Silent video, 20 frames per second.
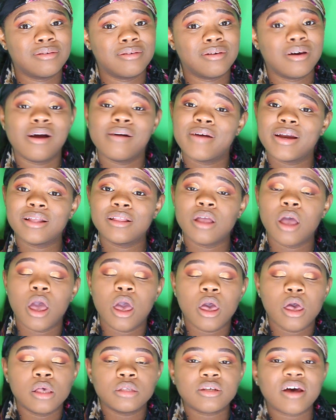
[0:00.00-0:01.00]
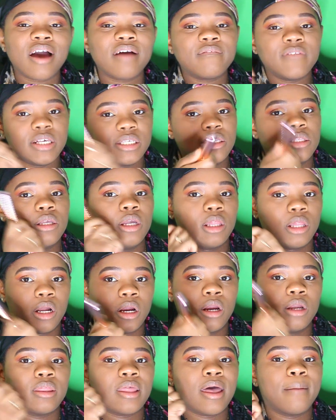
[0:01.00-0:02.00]
Alright. So I recently
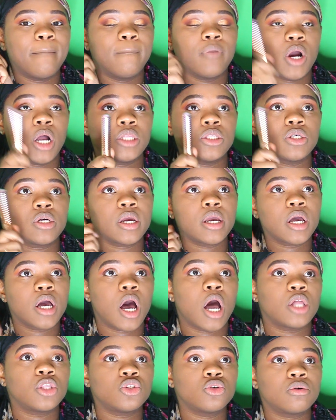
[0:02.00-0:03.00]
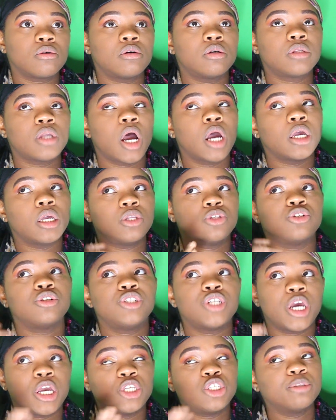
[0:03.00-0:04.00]
learned that bronzer and contour are not
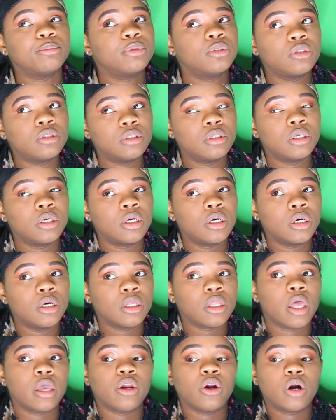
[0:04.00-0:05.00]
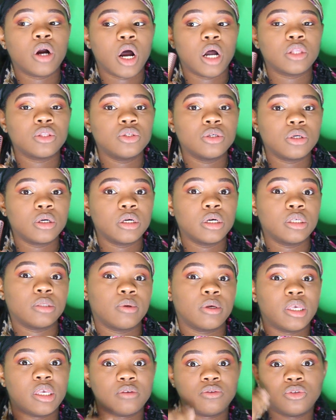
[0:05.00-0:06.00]
interchangeable. Like your contour is
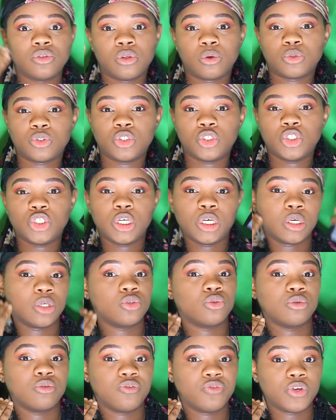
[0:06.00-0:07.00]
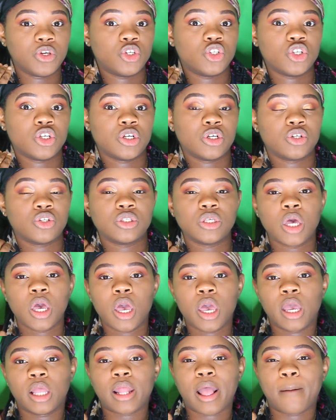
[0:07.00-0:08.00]
what gives you those chiseled features,
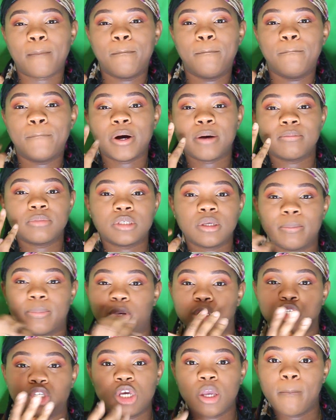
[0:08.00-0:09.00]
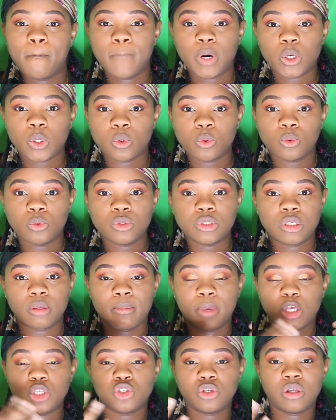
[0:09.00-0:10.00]
like bumps up your cheekbones, it
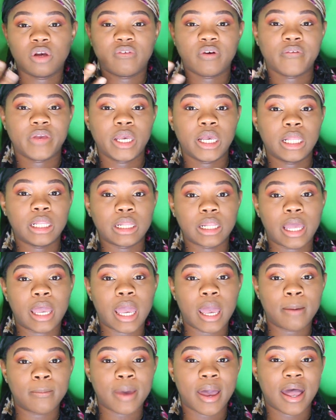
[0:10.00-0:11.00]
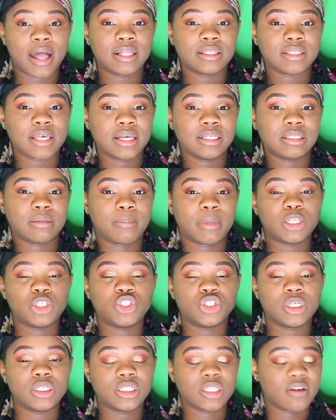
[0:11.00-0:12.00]
makes you look very glam, adds like
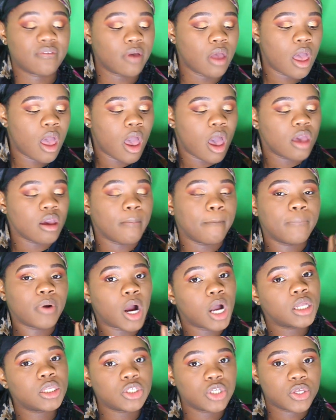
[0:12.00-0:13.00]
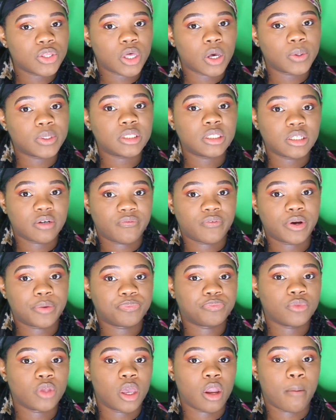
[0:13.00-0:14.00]
dimension and stuff. Your bronzer though is different.
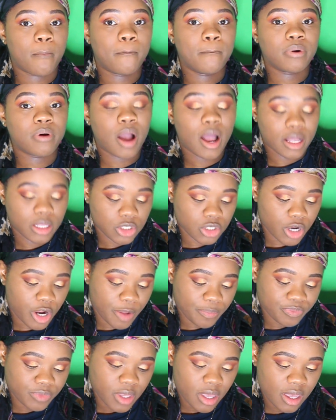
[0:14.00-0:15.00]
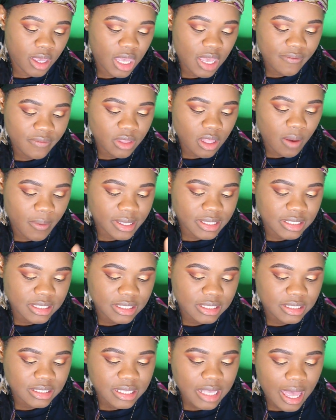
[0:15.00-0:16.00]
Your bronzer, even though it
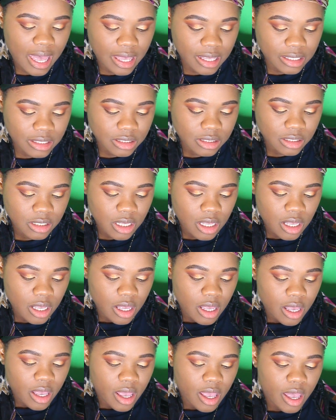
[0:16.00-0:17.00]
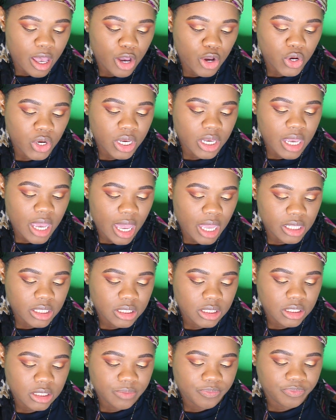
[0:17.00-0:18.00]
says it
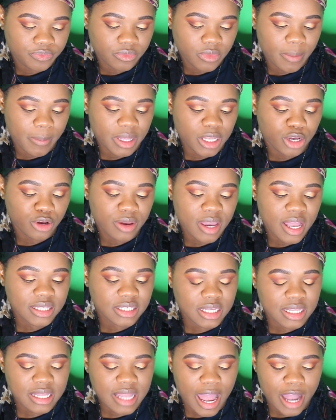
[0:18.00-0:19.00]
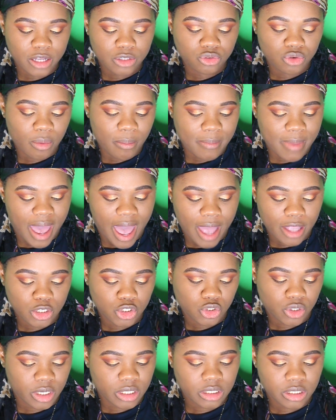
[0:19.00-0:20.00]
creates a natural matte
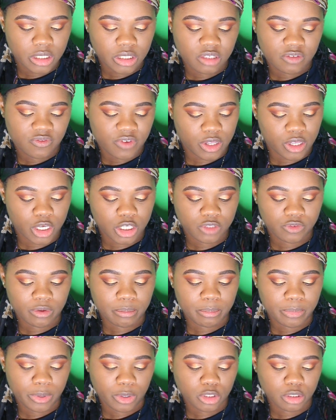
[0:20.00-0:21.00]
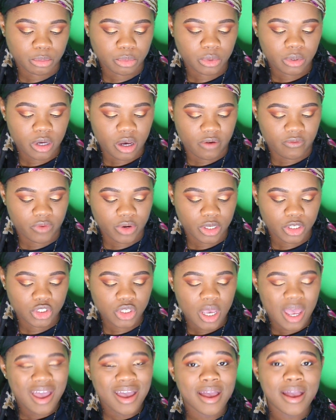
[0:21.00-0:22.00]
traceless finish for buildable coverage,
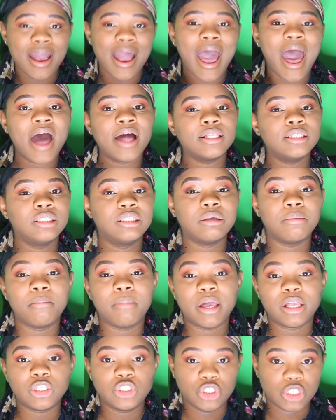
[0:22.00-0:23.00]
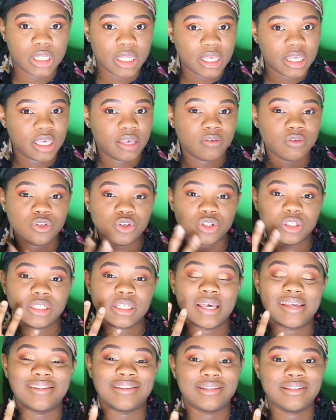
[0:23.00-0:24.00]
it adds dimension, it gives your
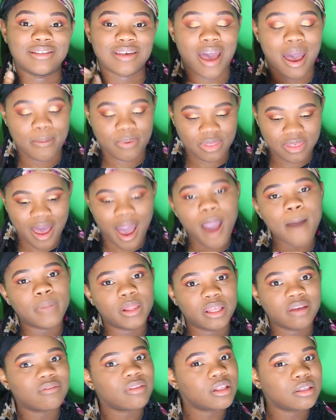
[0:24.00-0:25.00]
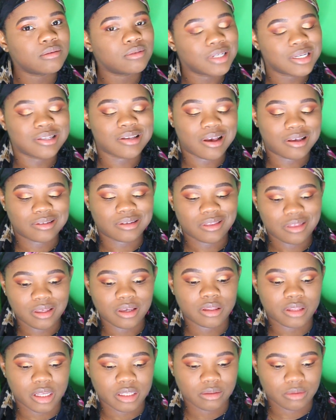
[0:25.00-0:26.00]
skin depth. I believe that's what it does. I
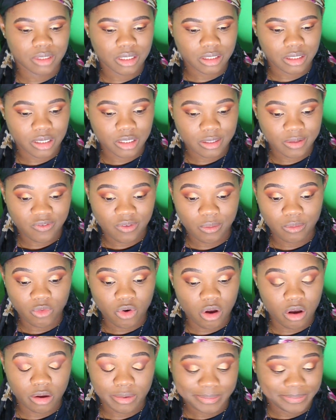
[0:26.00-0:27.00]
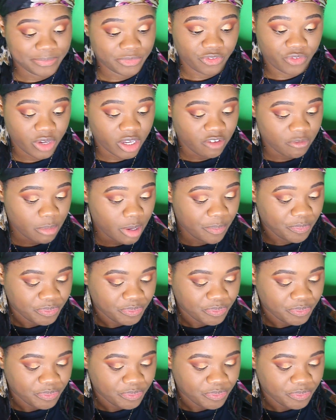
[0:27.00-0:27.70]
think that's what it does. If I'm wrong, forgive me.